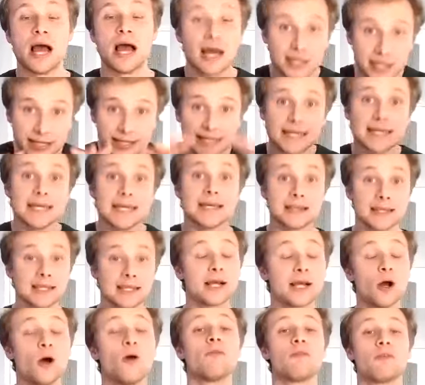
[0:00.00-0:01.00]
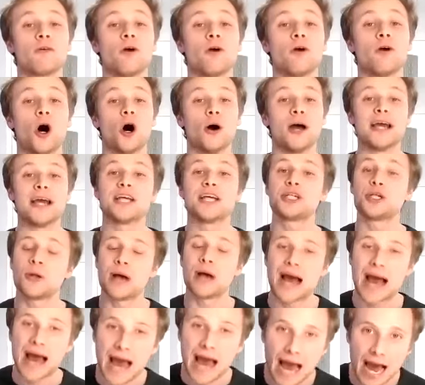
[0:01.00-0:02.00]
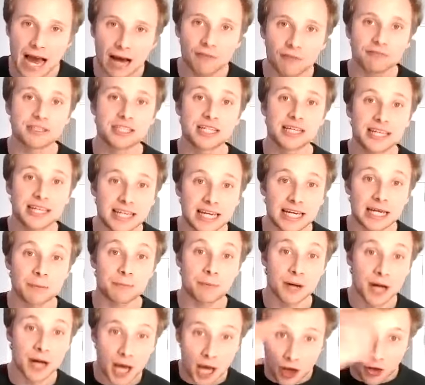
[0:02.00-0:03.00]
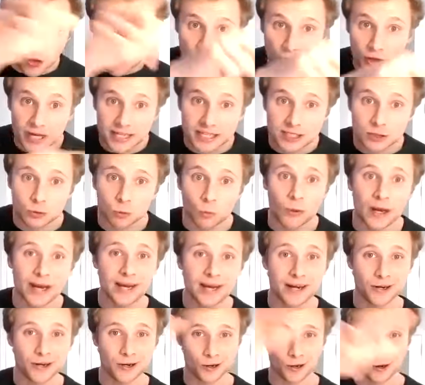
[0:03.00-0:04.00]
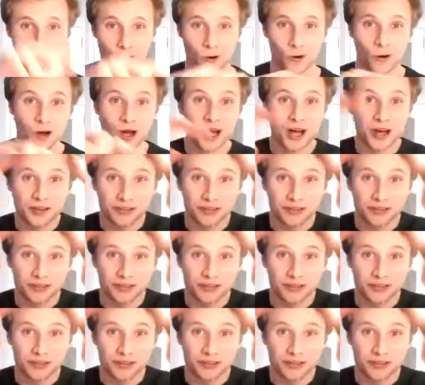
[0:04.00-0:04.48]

The key thing overall is you have to keep this window,